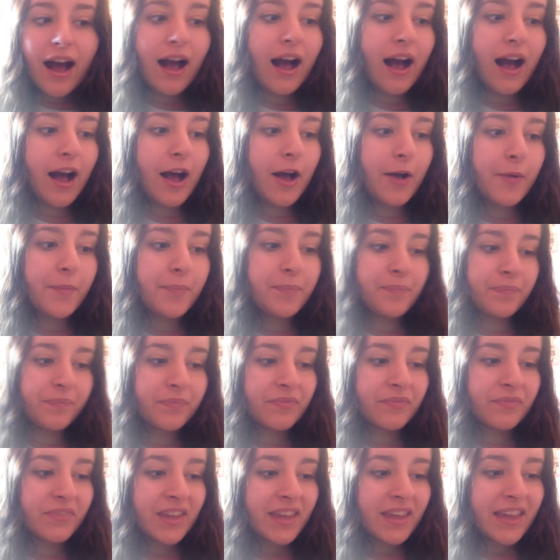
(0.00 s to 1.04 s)

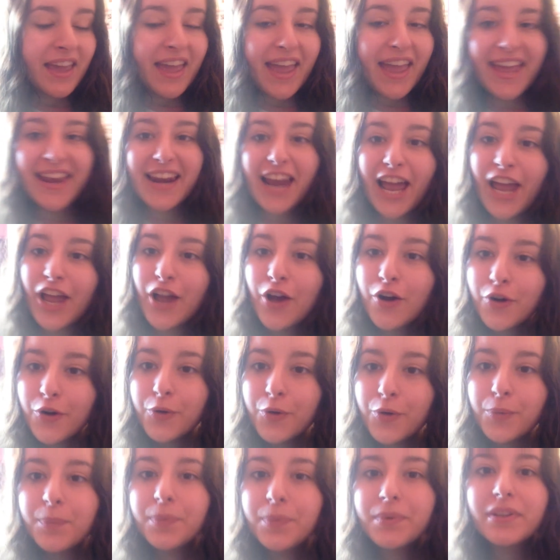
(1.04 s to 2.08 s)
And I
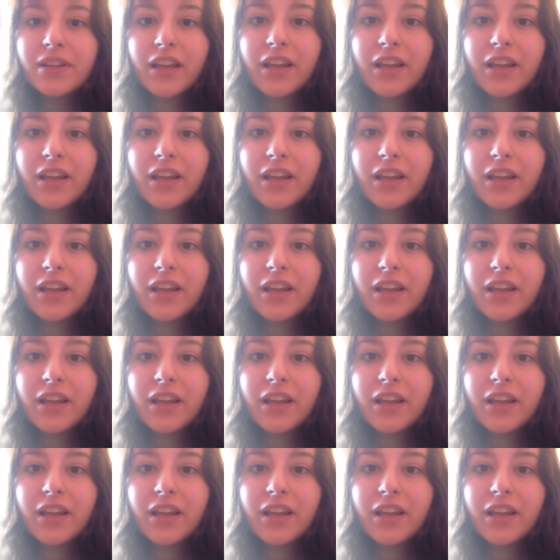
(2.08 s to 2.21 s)
hope